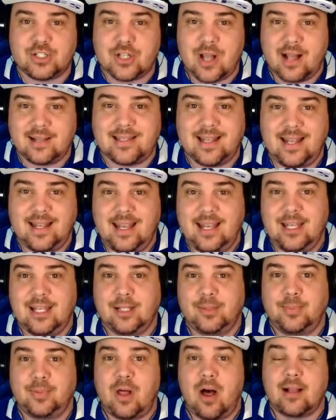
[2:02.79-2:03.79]
shots they needed
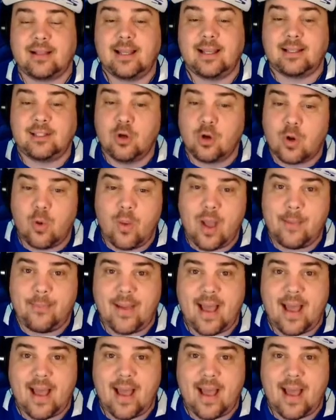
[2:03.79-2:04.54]
to block. They took away